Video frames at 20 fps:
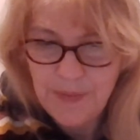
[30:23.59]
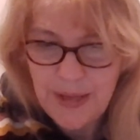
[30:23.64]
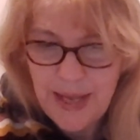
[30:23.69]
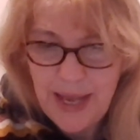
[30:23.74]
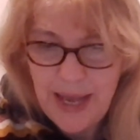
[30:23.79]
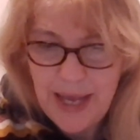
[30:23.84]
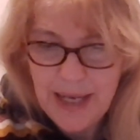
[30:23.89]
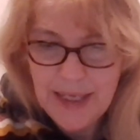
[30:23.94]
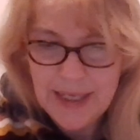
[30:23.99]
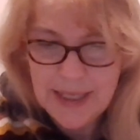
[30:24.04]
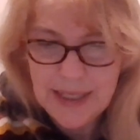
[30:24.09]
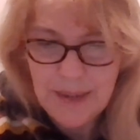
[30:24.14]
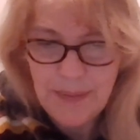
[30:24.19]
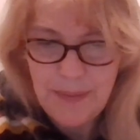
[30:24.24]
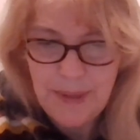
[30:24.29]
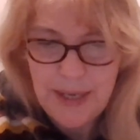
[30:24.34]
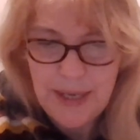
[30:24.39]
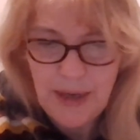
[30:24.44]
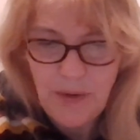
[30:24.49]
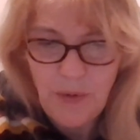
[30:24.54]
And its
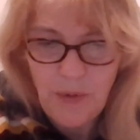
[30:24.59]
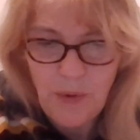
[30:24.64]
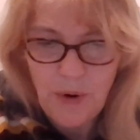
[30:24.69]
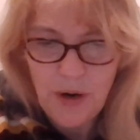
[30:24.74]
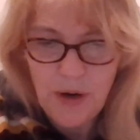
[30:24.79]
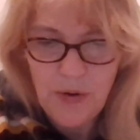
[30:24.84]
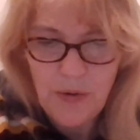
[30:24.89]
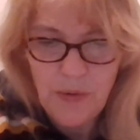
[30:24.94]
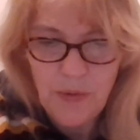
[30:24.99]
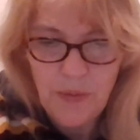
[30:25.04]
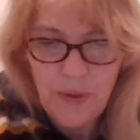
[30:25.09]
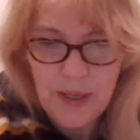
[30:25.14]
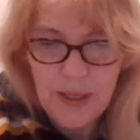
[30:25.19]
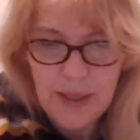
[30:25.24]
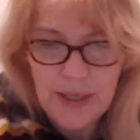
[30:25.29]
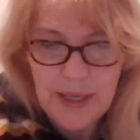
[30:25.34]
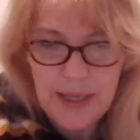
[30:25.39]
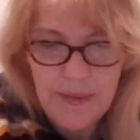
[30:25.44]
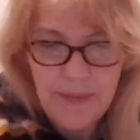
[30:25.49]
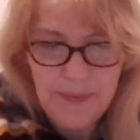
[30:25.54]
being worn
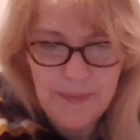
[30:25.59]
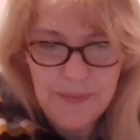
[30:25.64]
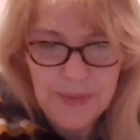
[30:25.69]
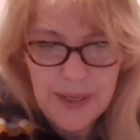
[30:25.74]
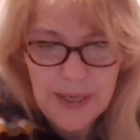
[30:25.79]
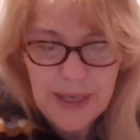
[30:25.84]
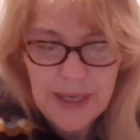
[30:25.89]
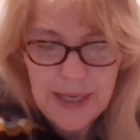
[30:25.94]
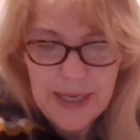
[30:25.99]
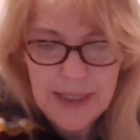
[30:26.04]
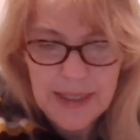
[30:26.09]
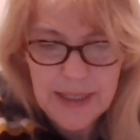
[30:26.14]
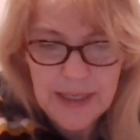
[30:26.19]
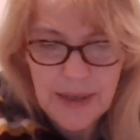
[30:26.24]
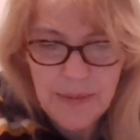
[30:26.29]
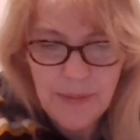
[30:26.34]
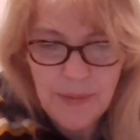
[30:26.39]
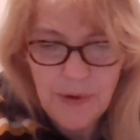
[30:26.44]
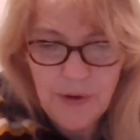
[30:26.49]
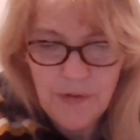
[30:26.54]
really is an
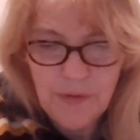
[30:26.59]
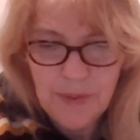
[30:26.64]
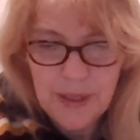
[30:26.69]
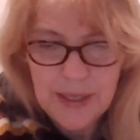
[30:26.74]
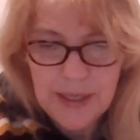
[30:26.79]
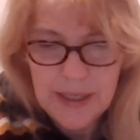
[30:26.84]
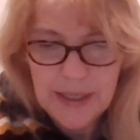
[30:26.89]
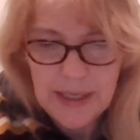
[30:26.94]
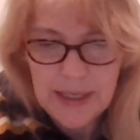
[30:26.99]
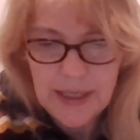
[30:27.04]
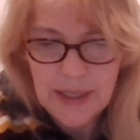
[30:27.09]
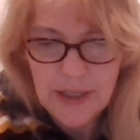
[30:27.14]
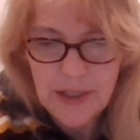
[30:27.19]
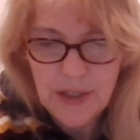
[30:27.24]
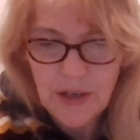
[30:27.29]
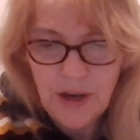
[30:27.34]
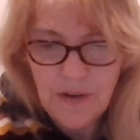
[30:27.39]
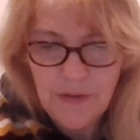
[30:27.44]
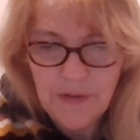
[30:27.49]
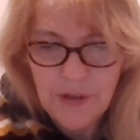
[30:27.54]
improvement. It's
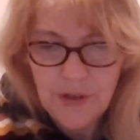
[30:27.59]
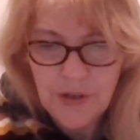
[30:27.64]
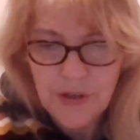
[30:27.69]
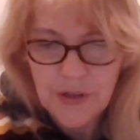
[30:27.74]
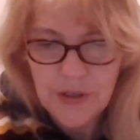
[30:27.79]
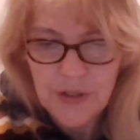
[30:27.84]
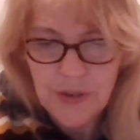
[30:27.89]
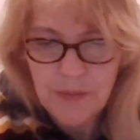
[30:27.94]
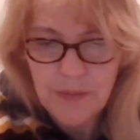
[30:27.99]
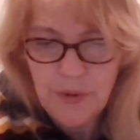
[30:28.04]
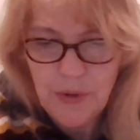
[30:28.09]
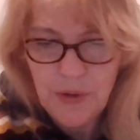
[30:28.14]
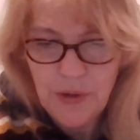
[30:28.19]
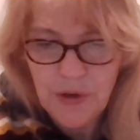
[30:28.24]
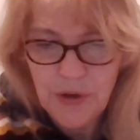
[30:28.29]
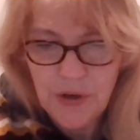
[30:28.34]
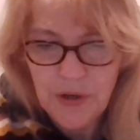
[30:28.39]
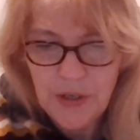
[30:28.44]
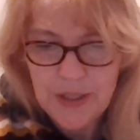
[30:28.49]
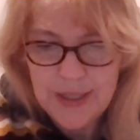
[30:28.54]
softer,
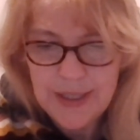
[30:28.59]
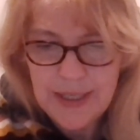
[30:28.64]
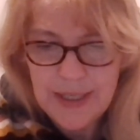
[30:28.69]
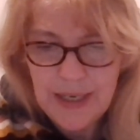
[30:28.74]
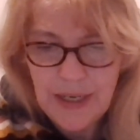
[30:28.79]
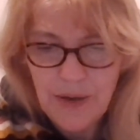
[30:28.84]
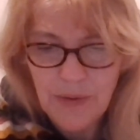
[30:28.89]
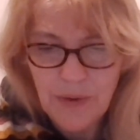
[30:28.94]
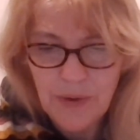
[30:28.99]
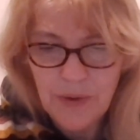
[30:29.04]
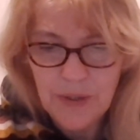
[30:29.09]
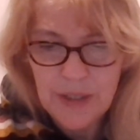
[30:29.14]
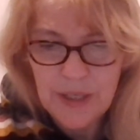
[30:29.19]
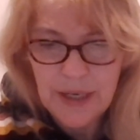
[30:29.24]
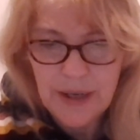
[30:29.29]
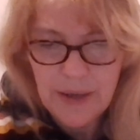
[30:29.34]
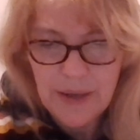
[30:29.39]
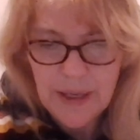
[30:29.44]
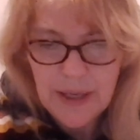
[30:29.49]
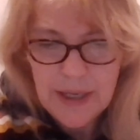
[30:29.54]
smoother. You see,
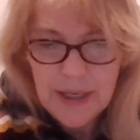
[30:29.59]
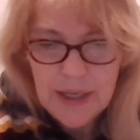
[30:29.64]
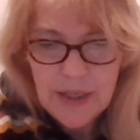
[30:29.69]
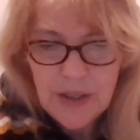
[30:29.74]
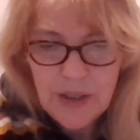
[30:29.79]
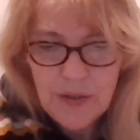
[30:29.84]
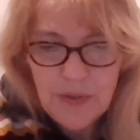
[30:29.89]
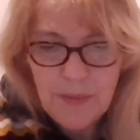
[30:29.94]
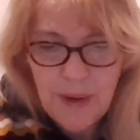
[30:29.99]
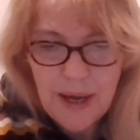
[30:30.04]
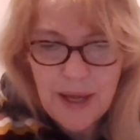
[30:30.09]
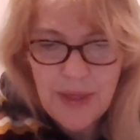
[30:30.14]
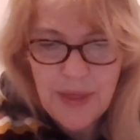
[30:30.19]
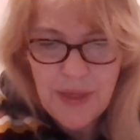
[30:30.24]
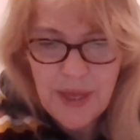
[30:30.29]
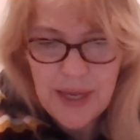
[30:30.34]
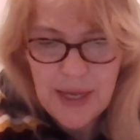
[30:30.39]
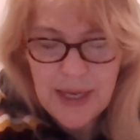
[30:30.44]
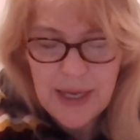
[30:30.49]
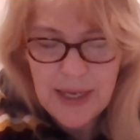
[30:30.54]
Rodya, to my
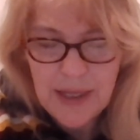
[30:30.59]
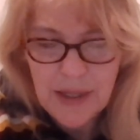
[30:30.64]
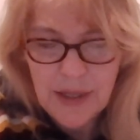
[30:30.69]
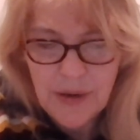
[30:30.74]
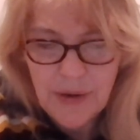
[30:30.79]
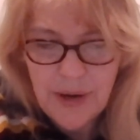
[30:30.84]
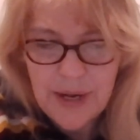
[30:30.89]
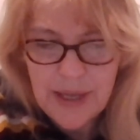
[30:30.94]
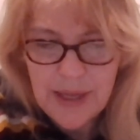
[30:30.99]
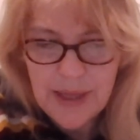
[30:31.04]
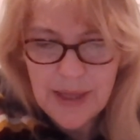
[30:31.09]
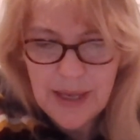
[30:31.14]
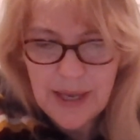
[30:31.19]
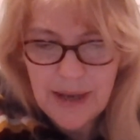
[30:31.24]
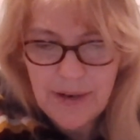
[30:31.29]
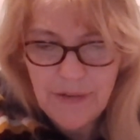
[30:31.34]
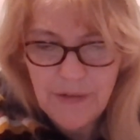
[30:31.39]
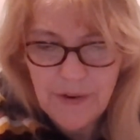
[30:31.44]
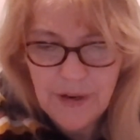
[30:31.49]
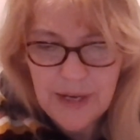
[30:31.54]
thinking, the great
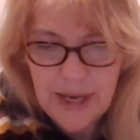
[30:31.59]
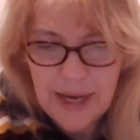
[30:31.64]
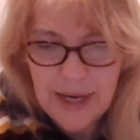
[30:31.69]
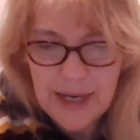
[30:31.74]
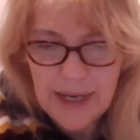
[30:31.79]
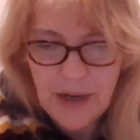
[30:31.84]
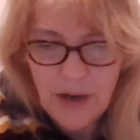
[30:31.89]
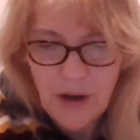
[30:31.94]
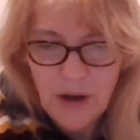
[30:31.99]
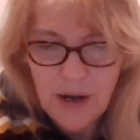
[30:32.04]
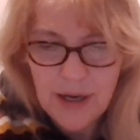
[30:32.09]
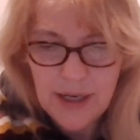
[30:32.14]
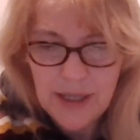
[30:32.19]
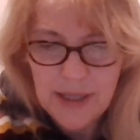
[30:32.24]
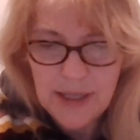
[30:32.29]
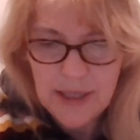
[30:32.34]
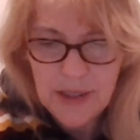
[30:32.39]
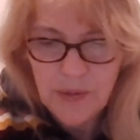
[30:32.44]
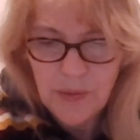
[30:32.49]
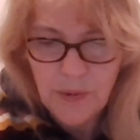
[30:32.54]
thing for getting on in
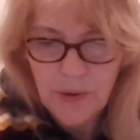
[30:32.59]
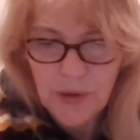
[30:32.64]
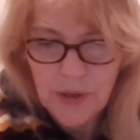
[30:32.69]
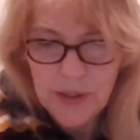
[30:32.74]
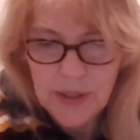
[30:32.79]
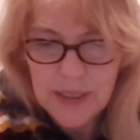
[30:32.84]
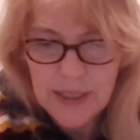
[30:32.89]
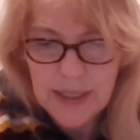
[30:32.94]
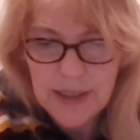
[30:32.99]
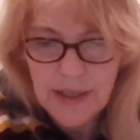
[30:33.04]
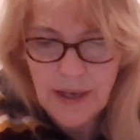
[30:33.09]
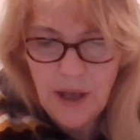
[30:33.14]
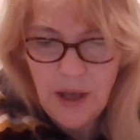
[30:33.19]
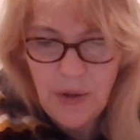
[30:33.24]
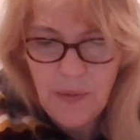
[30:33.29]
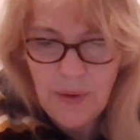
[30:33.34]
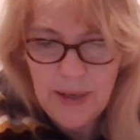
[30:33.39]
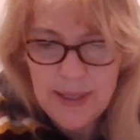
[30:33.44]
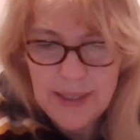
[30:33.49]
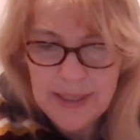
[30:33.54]
this world is
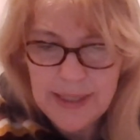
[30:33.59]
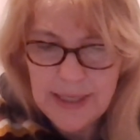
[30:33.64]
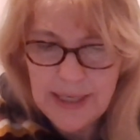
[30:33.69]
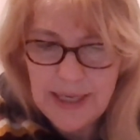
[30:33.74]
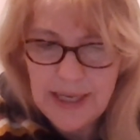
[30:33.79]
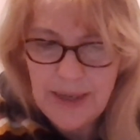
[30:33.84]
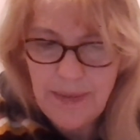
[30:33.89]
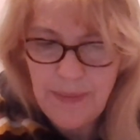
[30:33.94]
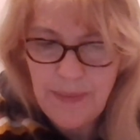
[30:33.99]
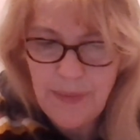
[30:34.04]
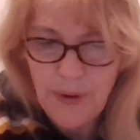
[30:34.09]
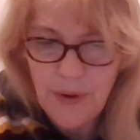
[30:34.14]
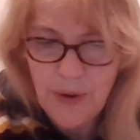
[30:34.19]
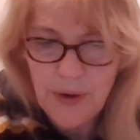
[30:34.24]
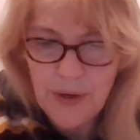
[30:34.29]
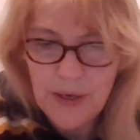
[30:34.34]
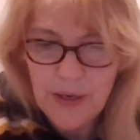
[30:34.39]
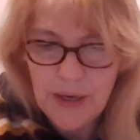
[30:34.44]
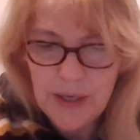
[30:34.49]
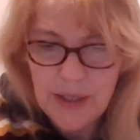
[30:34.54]
always to keep
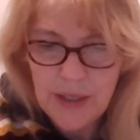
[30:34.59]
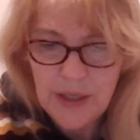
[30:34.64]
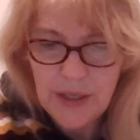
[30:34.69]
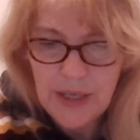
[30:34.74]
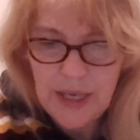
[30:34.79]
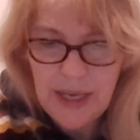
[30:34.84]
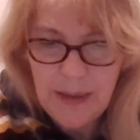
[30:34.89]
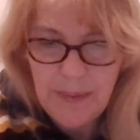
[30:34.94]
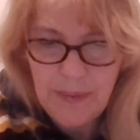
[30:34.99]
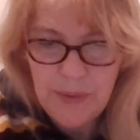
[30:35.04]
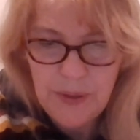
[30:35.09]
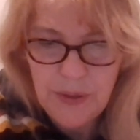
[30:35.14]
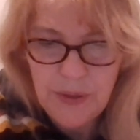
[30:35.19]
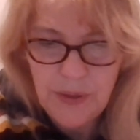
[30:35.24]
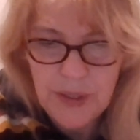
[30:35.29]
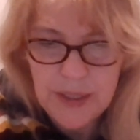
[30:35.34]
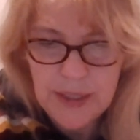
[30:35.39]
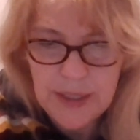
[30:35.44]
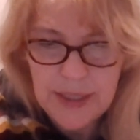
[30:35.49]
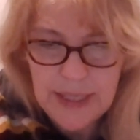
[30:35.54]
to
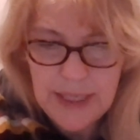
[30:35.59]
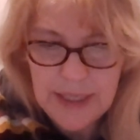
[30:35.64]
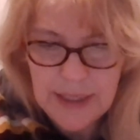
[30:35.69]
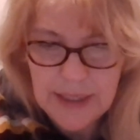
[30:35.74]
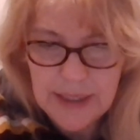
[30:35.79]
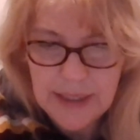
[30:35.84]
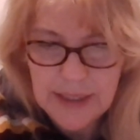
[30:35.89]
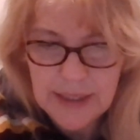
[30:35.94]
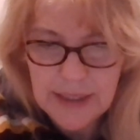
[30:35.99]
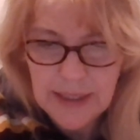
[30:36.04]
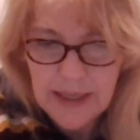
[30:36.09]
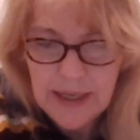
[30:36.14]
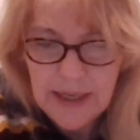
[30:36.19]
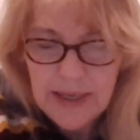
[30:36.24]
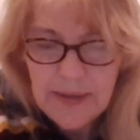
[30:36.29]
the seasons.